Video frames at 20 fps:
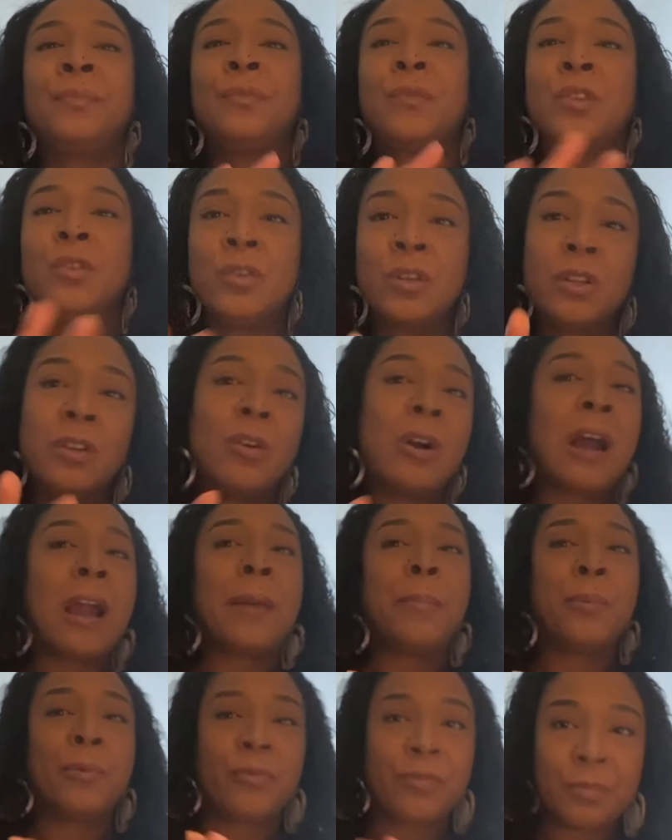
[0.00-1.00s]
you're a little
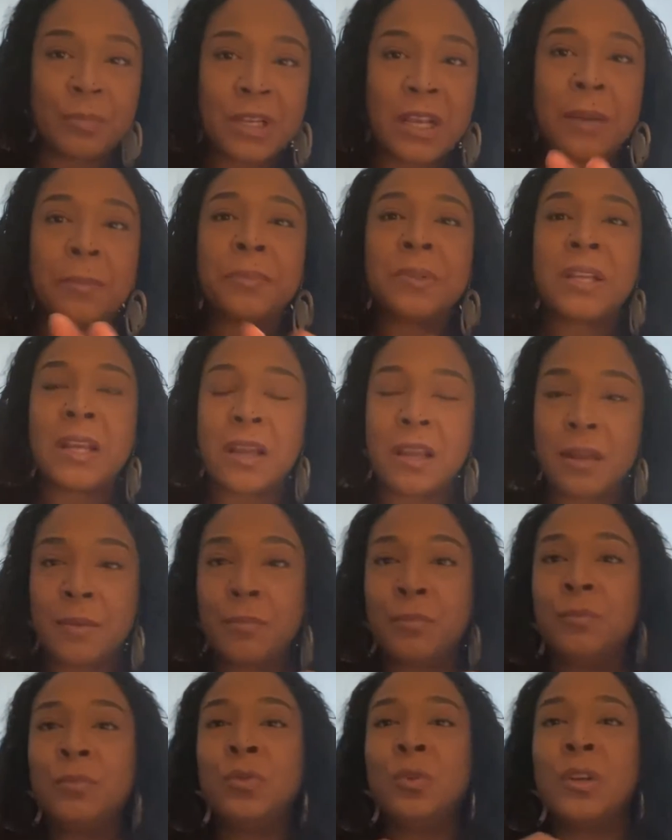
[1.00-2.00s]
hyper from time to
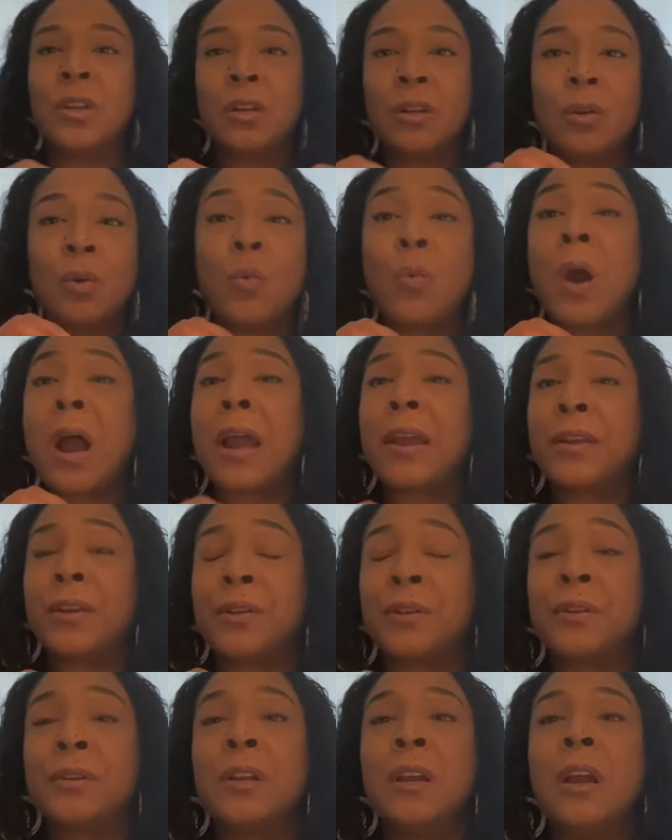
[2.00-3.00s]
time. You get a little
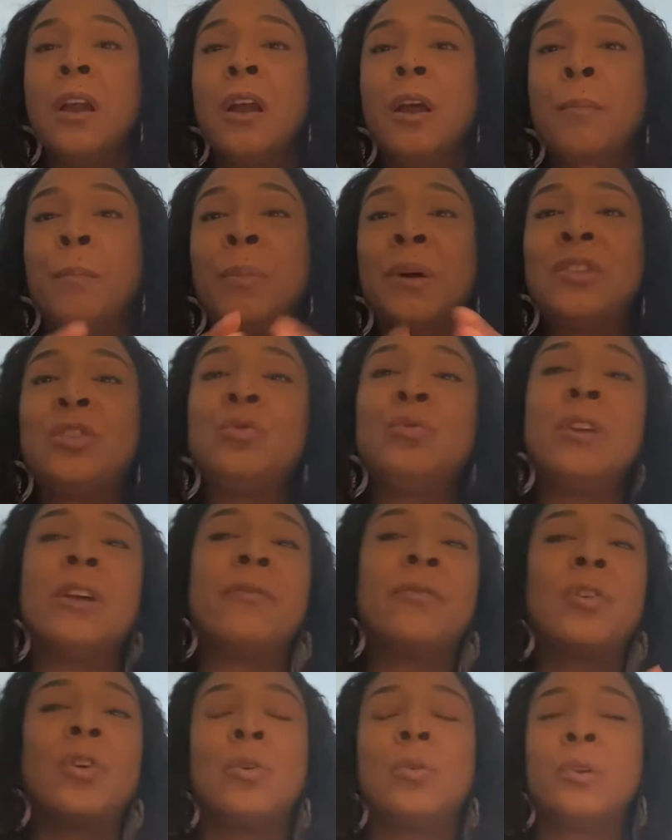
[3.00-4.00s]
wired, but you
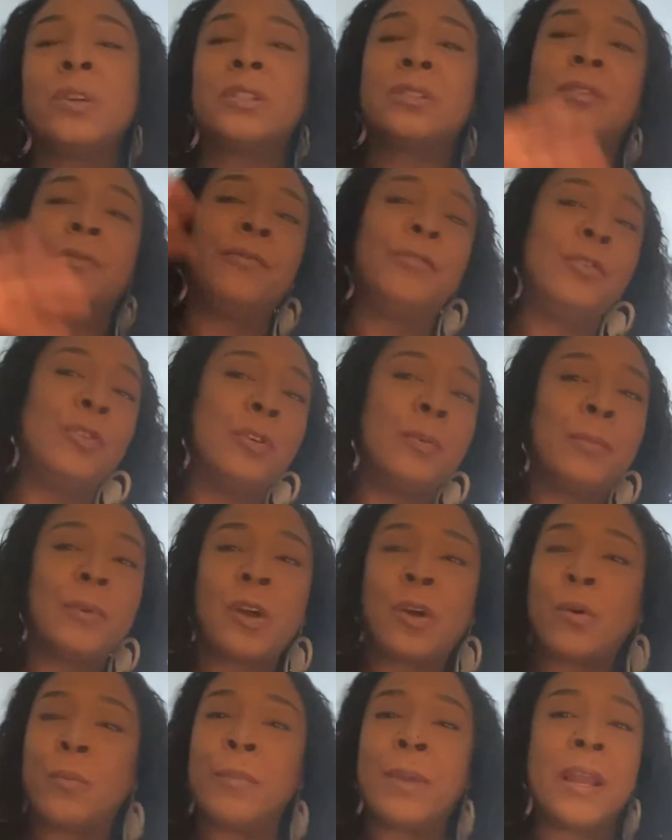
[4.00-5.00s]
never go into
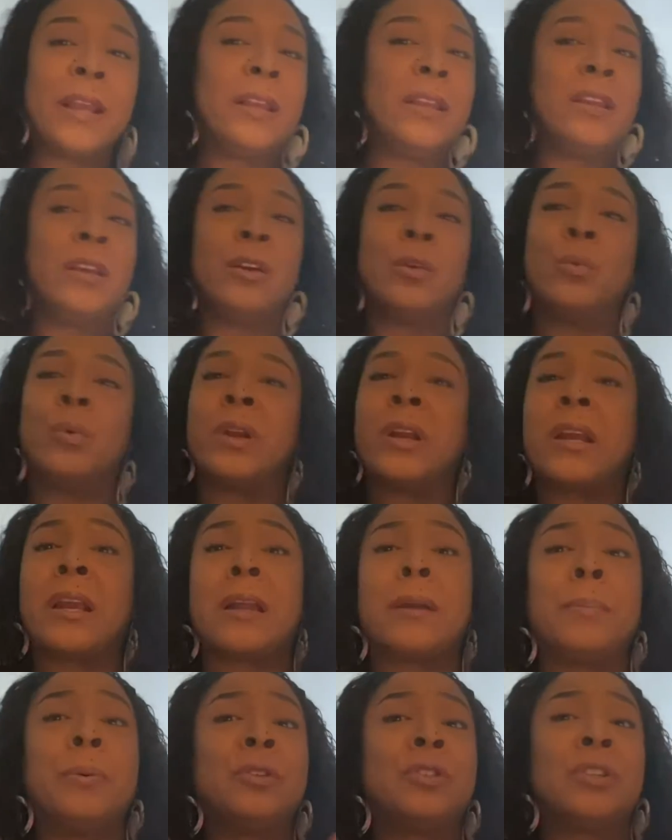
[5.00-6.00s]
full-blown mania where they
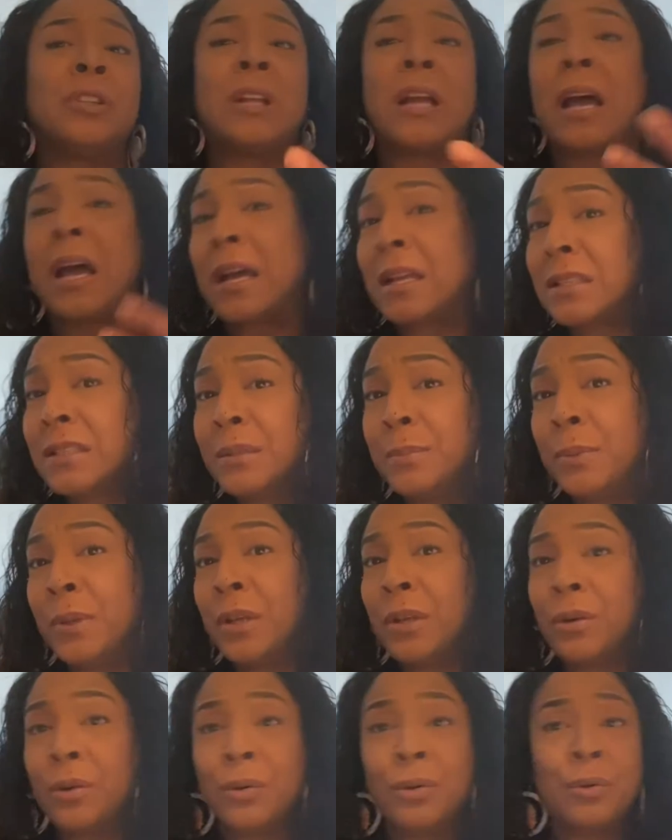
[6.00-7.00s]
got to put you in the
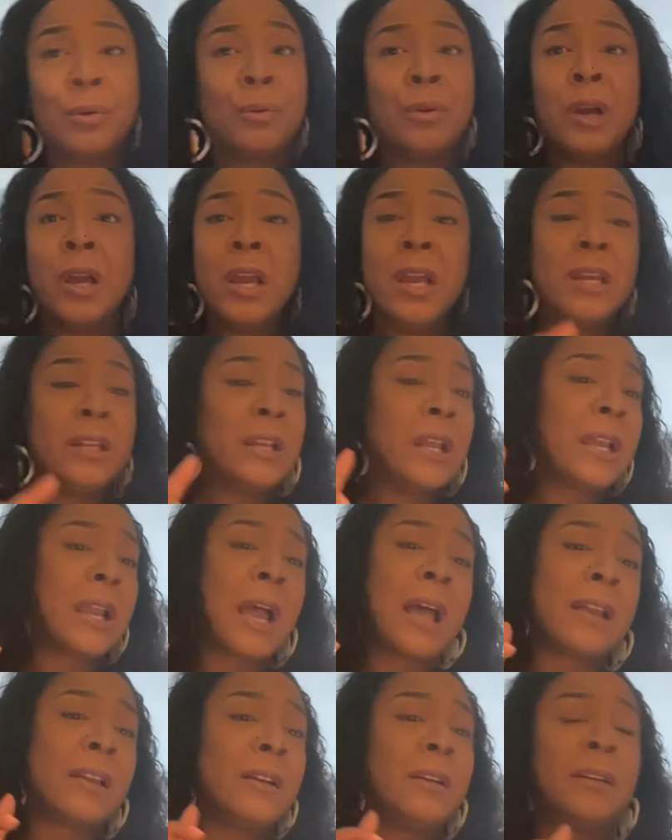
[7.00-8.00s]
hospital. They
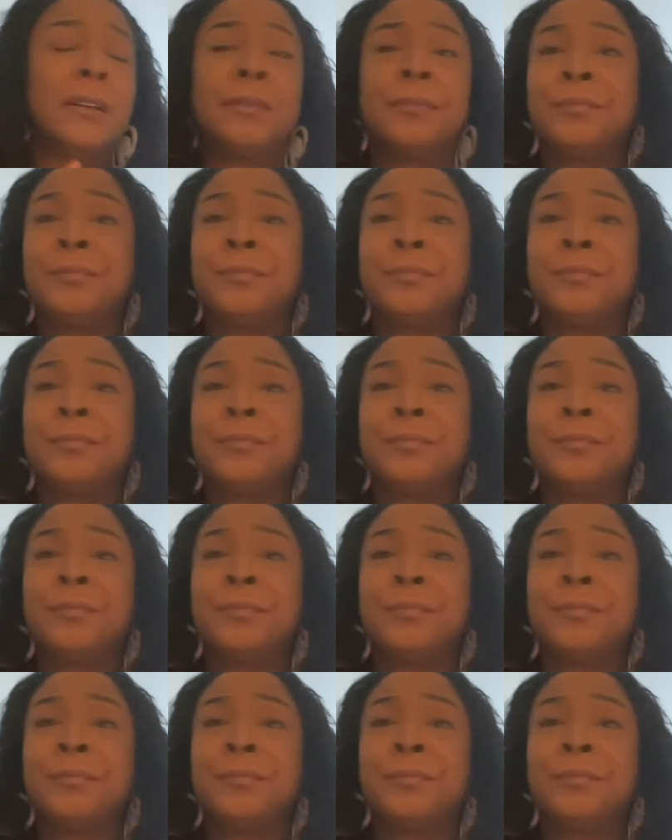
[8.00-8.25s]
got to,